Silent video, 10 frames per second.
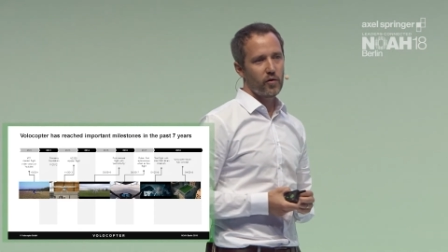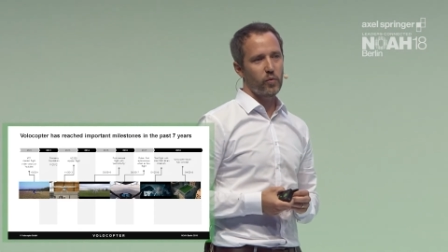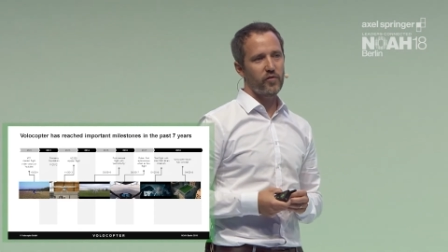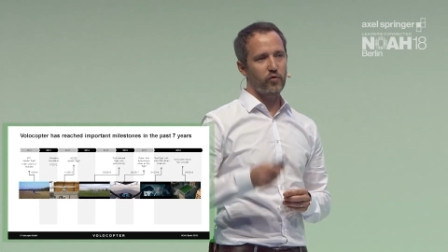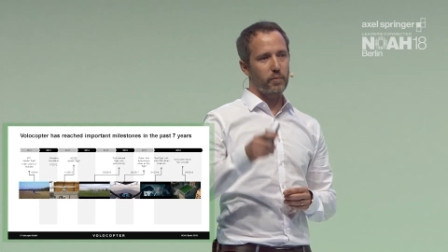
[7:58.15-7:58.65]

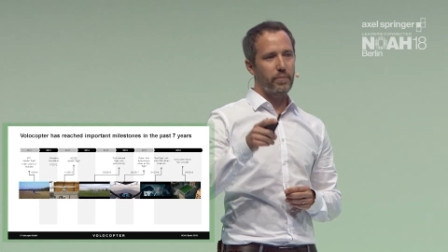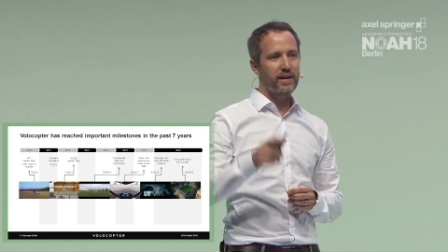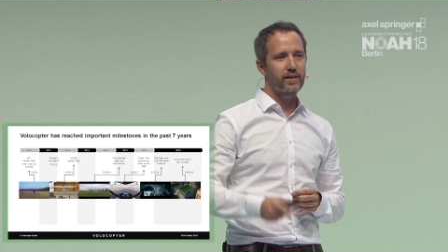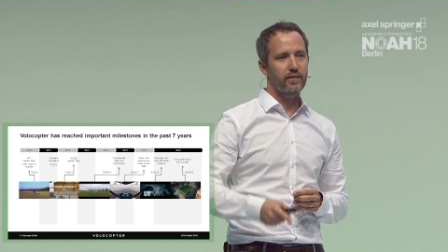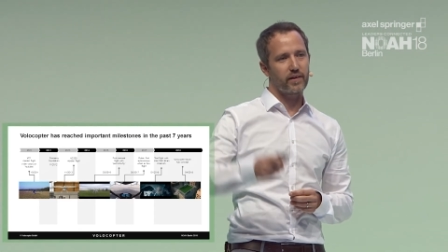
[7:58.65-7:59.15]
We've
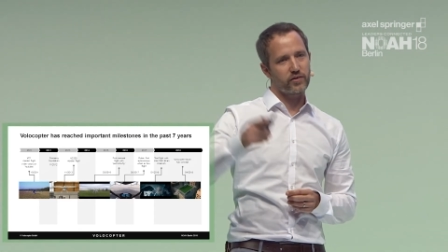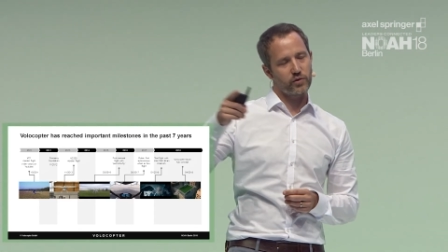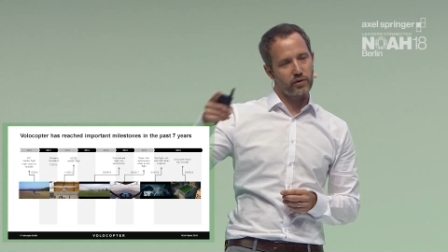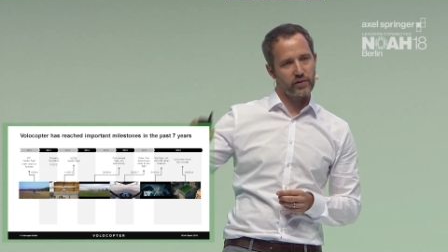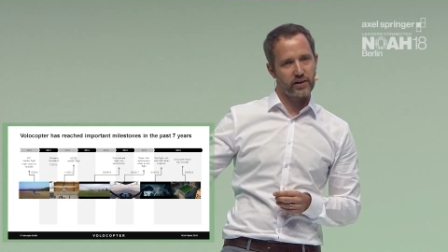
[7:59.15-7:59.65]
repeated that
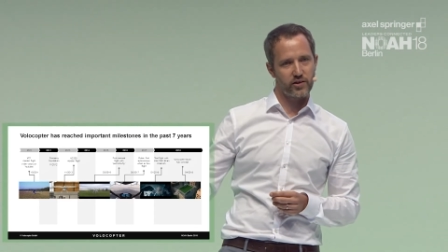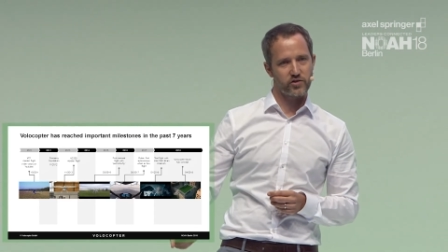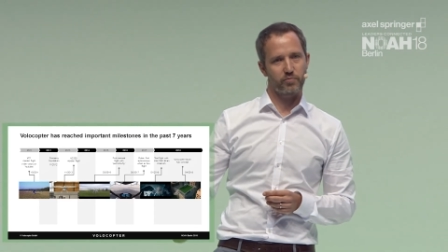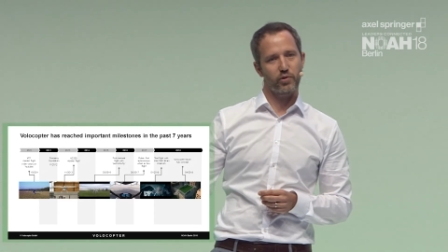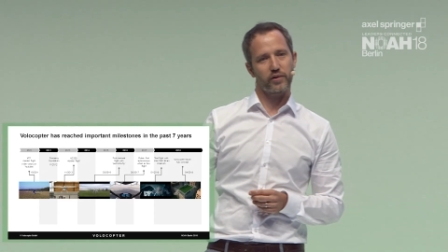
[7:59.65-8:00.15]

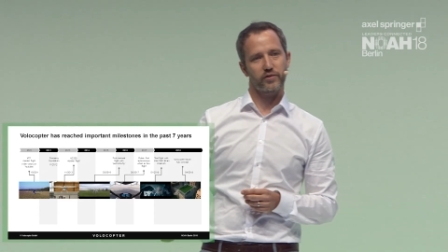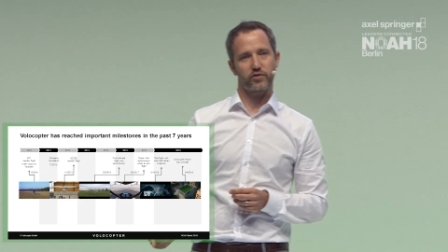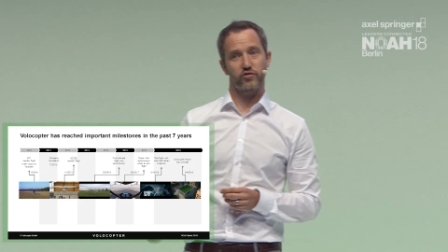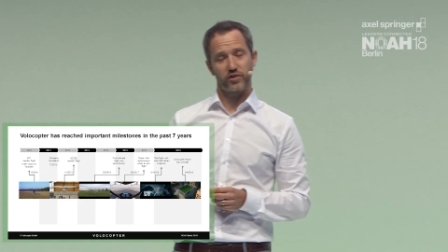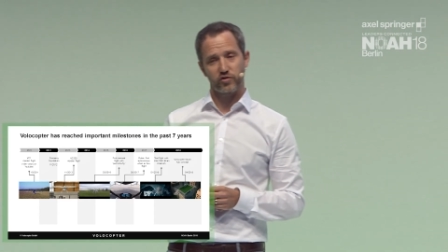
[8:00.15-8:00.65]
certification
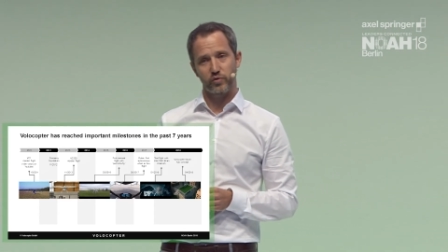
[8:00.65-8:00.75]
process just